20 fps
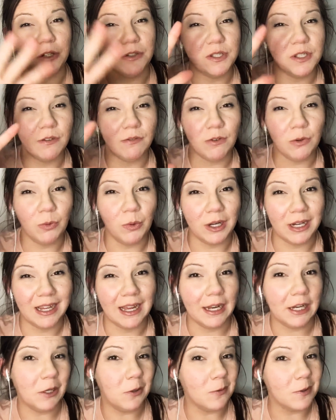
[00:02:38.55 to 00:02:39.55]
so if you want to
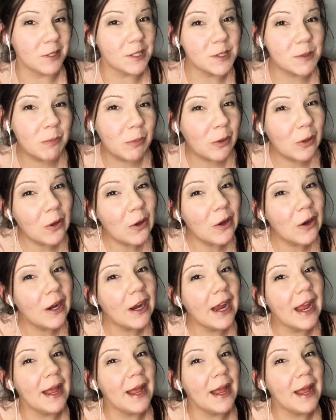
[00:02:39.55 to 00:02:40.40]
kind of go explore